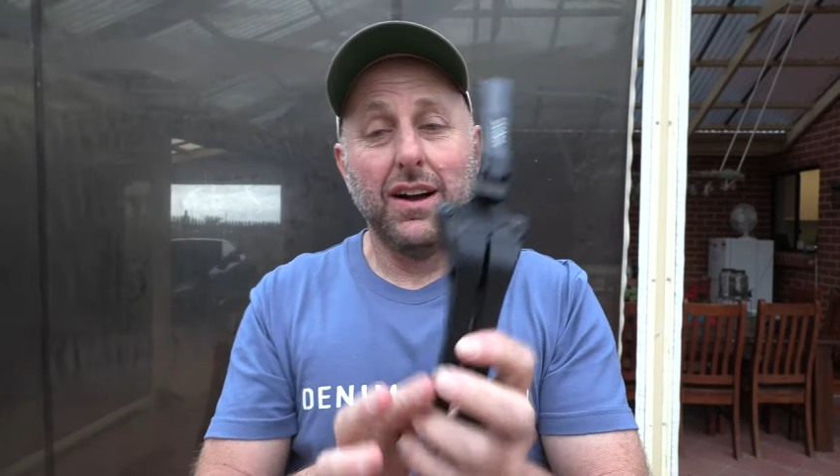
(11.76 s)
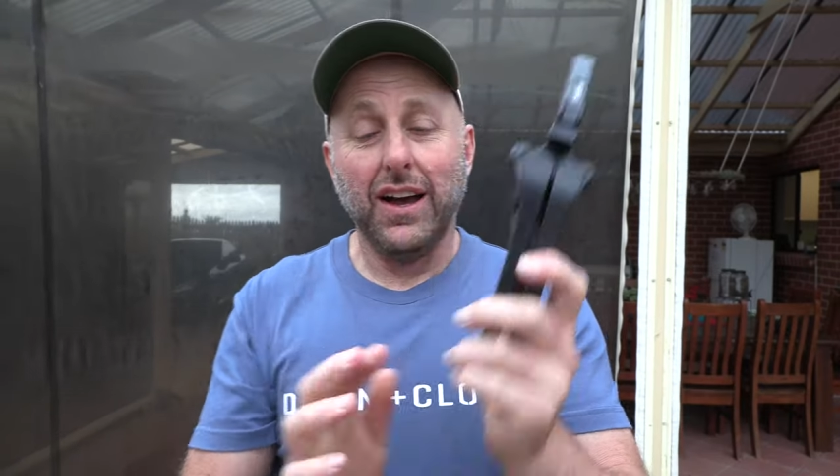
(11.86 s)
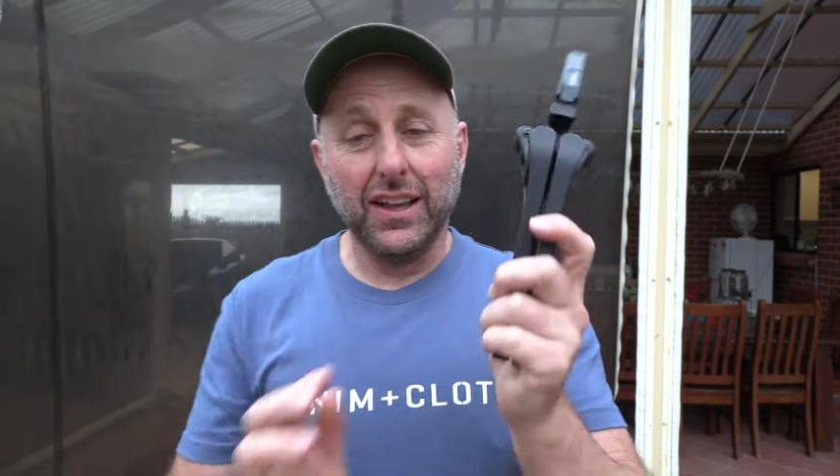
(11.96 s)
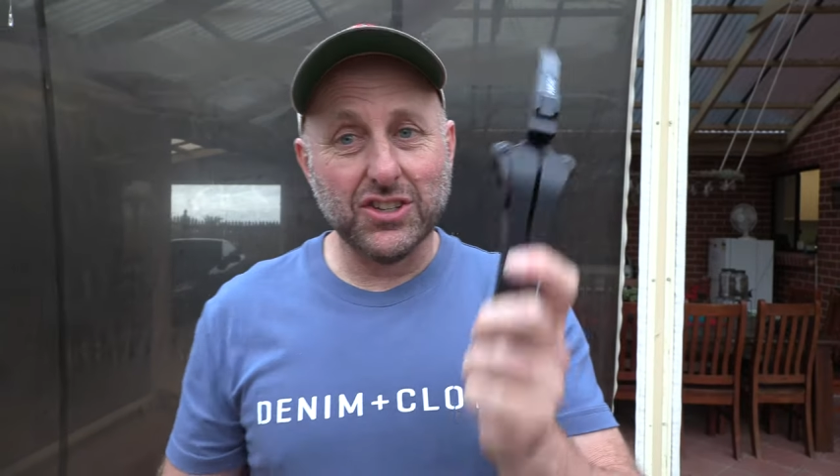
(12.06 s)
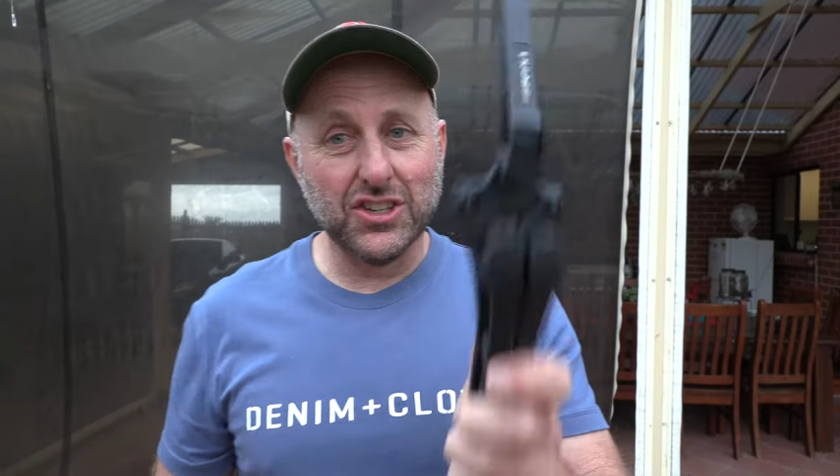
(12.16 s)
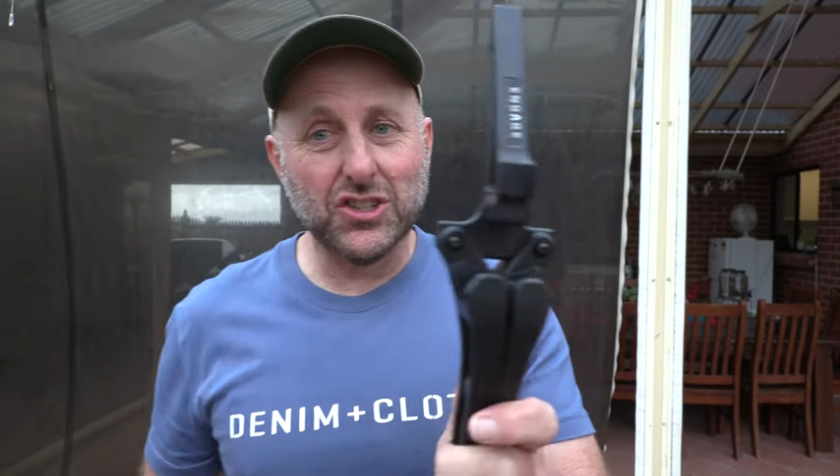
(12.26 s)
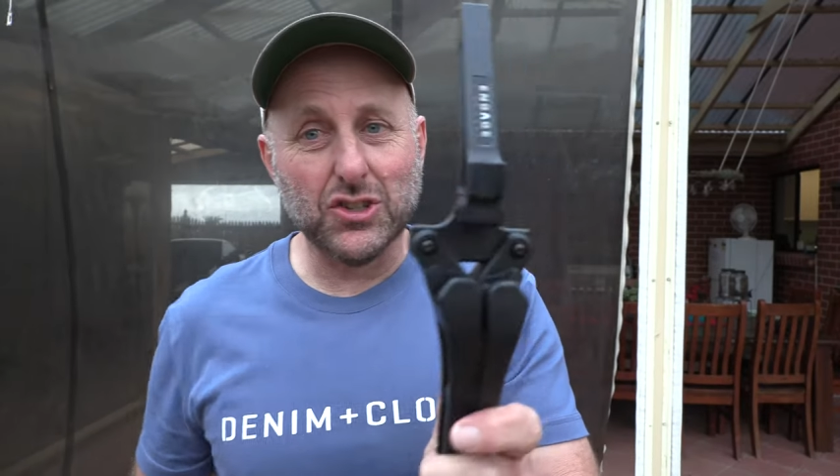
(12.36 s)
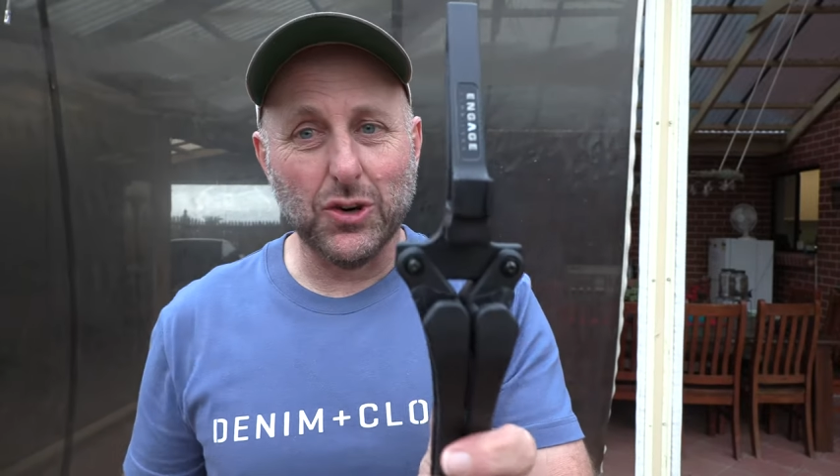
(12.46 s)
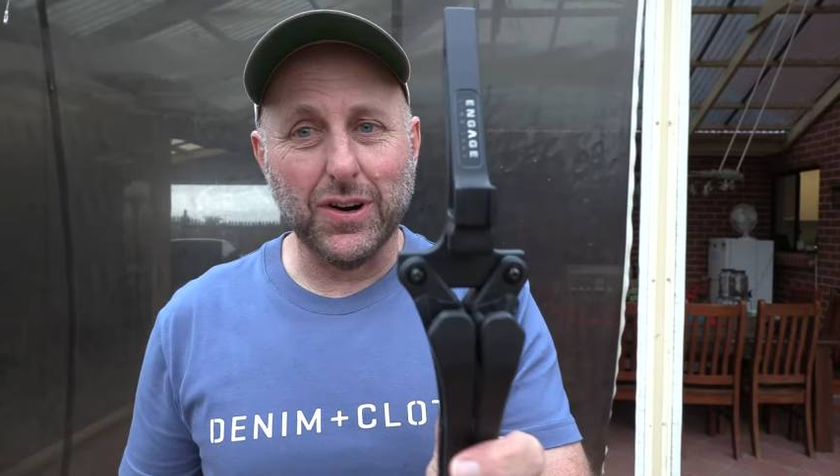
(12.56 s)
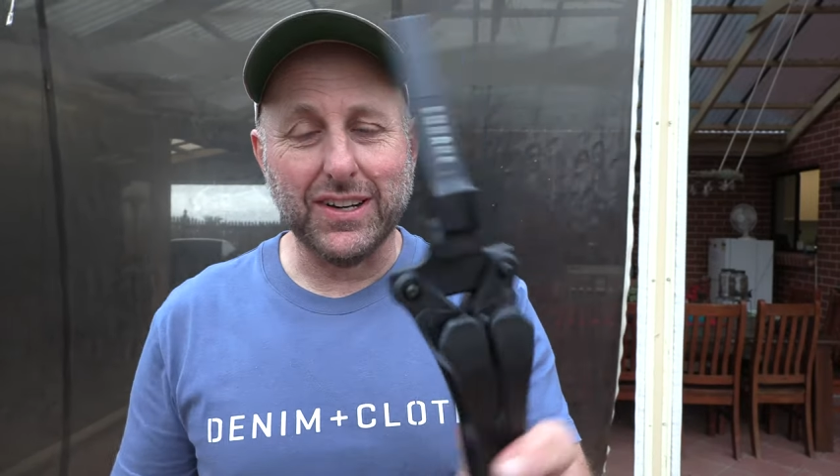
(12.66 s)
I only just
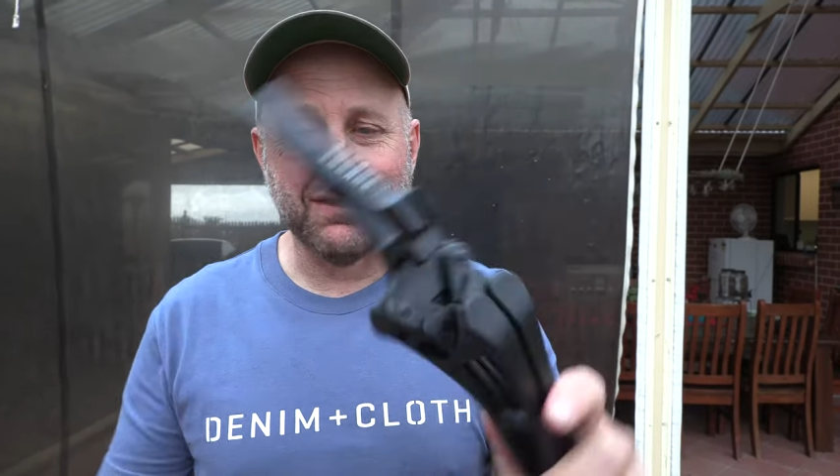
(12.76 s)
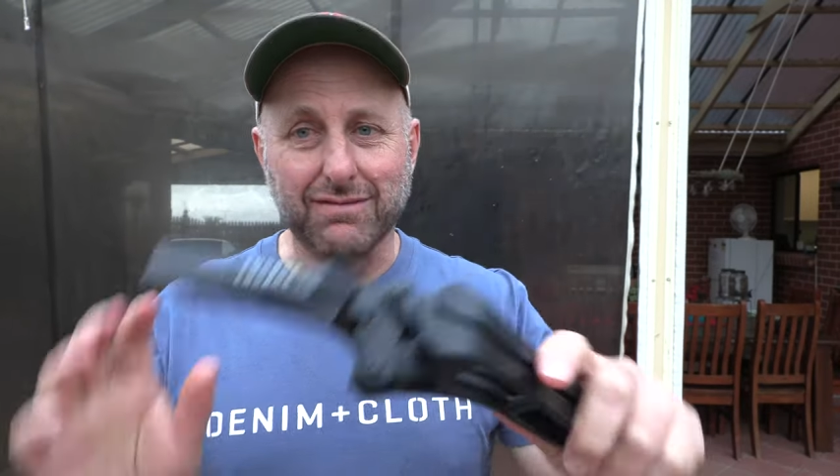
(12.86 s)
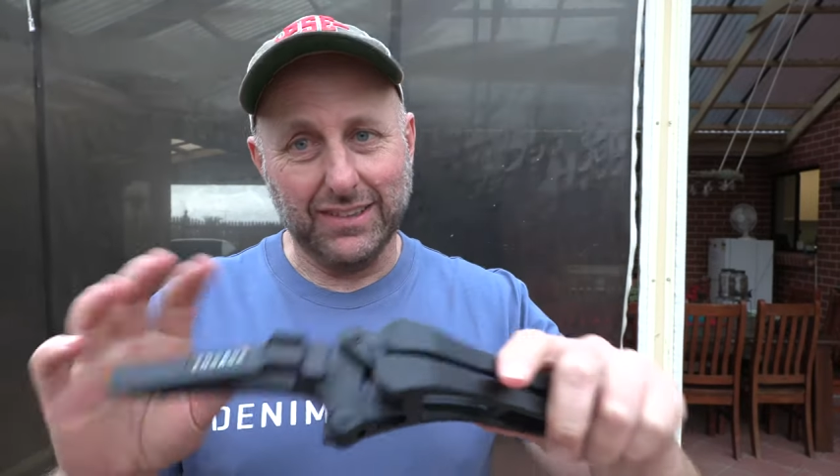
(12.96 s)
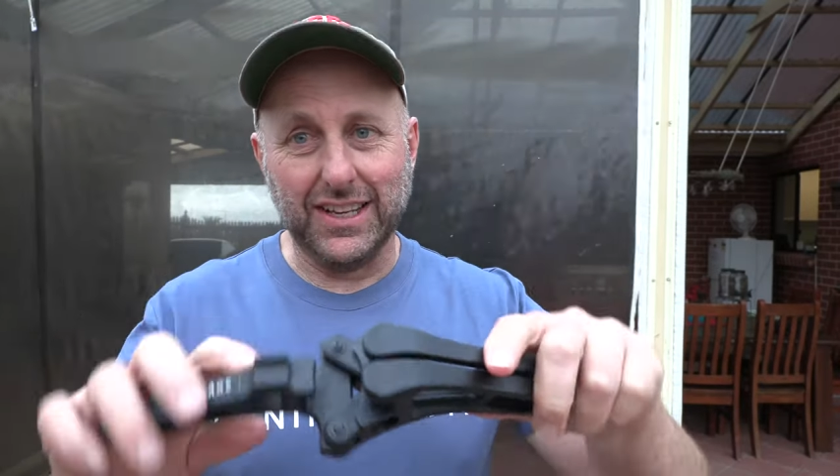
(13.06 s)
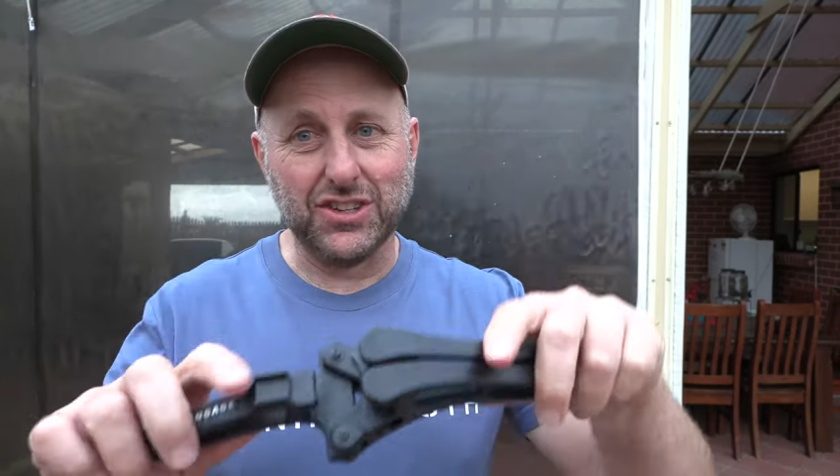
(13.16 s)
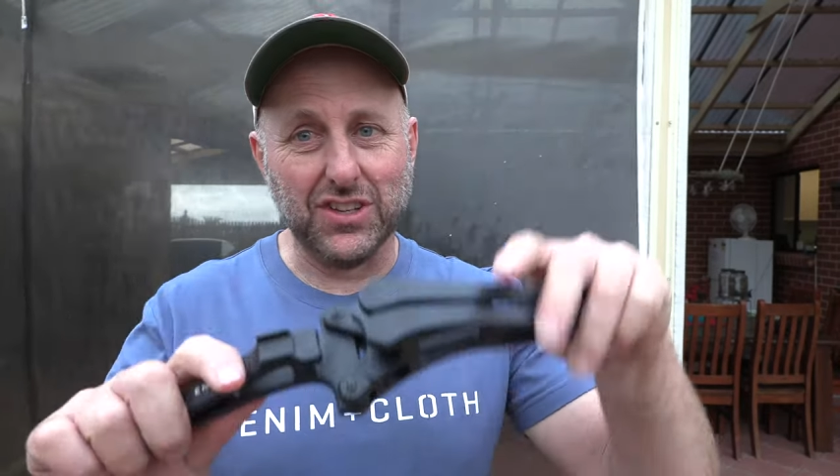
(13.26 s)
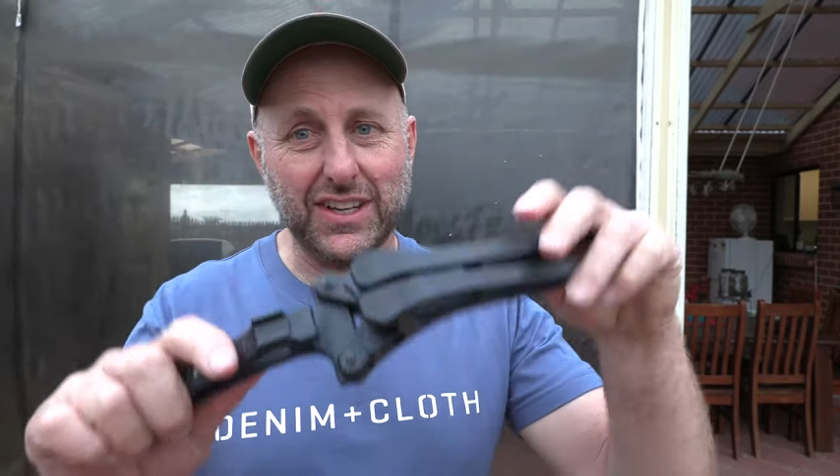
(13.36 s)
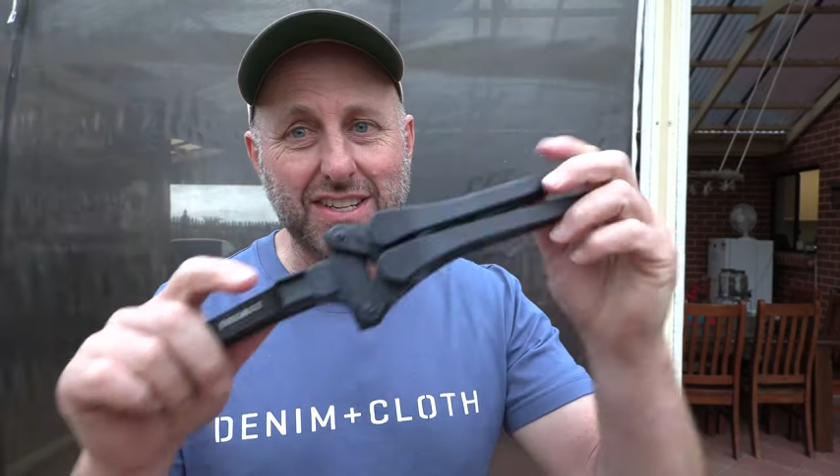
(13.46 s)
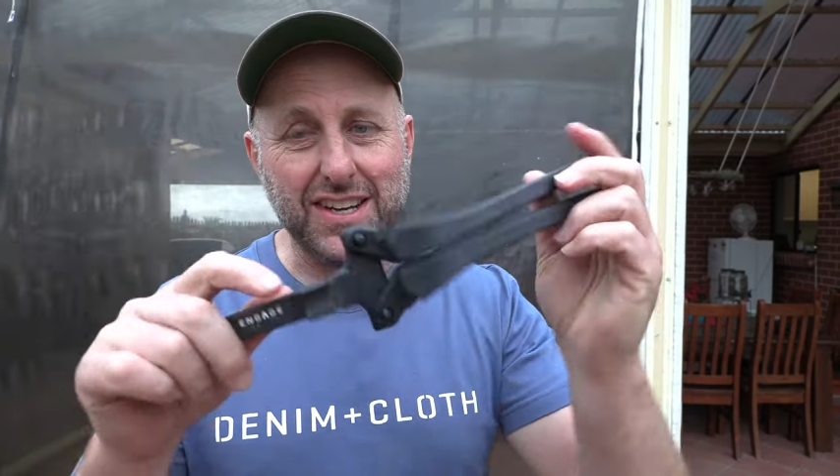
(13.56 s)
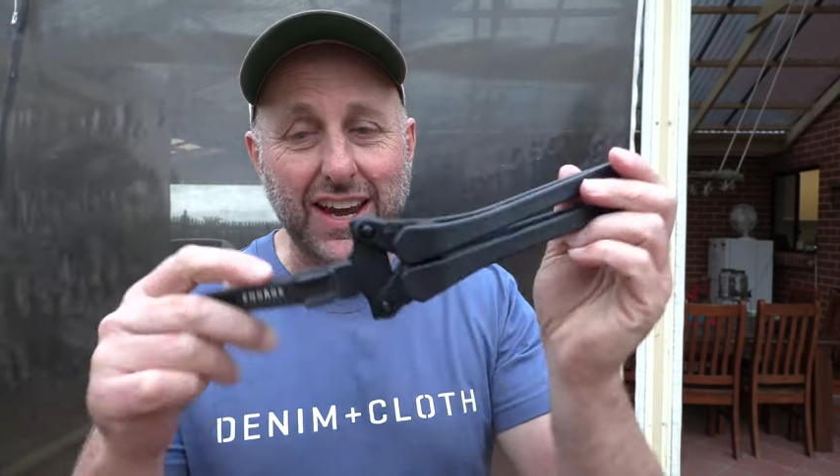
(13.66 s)
saw it
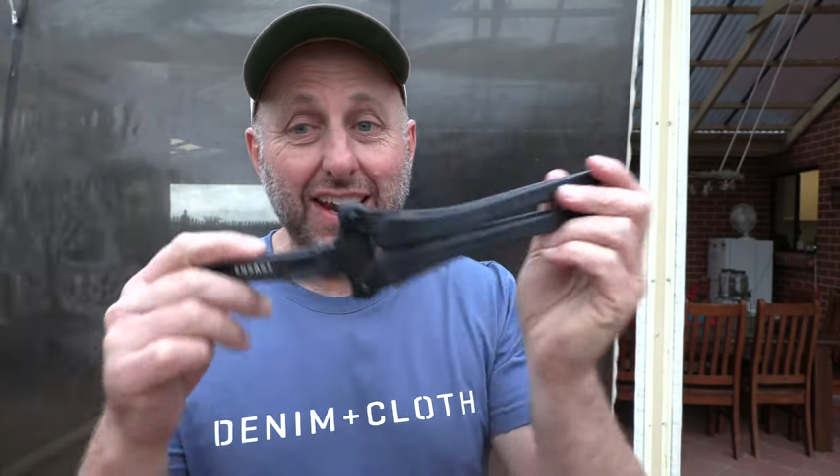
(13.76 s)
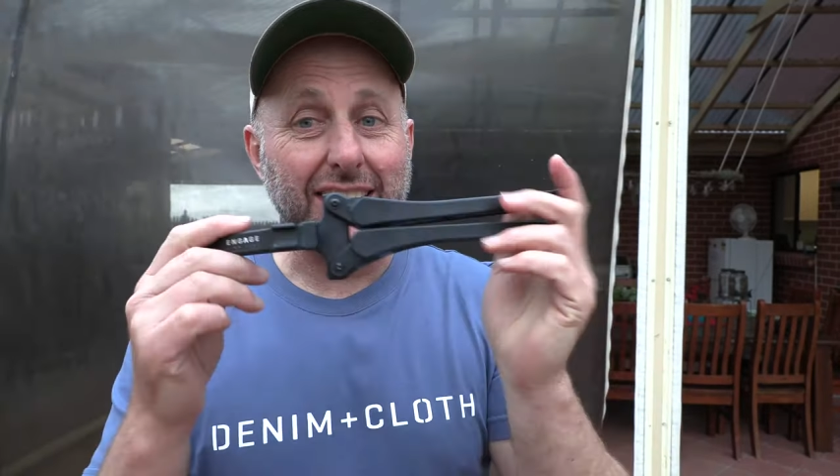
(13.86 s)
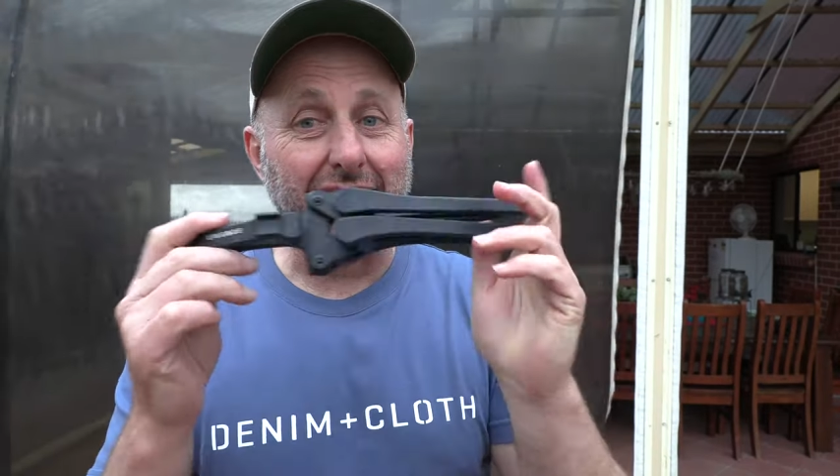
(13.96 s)
literally today.